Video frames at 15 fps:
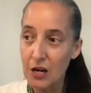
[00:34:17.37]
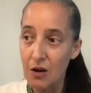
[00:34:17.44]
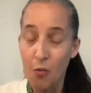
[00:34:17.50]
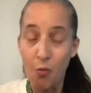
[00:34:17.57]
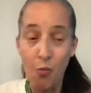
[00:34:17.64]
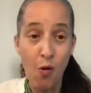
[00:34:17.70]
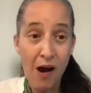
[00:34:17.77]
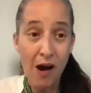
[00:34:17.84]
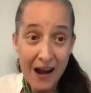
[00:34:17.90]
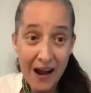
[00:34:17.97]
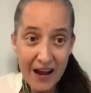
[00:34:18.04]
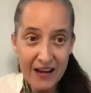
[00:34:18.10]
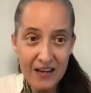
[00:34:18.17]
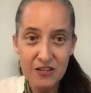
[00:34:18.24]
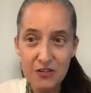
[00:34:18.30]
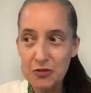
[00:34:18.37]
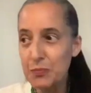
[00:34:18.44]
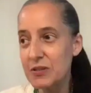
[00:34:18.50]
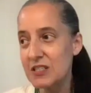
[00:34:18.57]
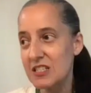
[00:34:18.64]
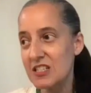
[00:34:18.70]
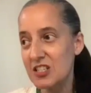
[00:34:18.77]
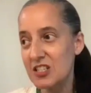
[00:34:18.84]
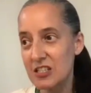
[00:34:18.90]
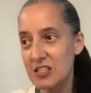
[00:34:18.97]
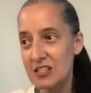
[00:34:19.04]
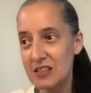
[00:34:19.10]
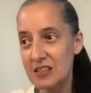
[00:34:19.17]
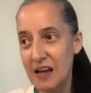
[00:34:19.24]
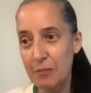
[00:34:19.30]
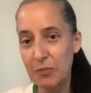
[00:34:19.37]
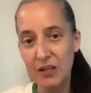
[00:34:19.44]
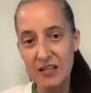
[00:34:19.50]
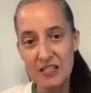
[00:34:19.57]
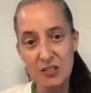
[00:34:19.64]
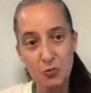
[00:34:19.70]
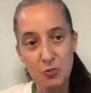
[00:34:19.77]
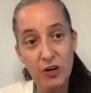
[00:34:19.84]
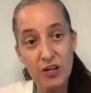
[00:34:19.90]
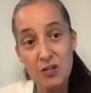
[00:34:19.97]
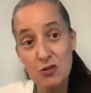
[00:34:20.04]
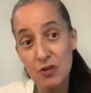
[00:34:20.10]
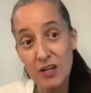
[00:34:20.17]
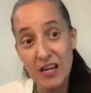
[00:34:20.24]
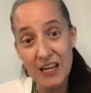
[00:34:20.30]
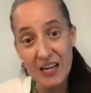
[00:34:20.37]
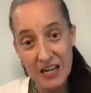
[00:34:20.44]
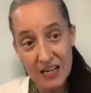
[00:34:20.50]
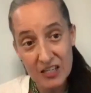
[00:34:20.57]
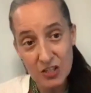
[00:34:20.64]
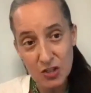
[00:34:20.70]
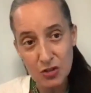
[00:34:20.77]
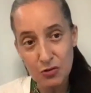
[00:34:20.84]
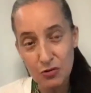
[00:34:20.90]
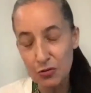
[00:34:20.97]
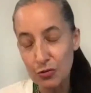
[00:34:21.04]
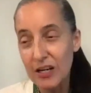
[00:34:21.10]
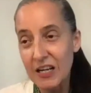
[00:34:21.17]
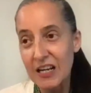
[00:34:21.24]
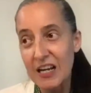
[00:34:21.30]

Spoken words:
why you're positioned in that place, what you can do,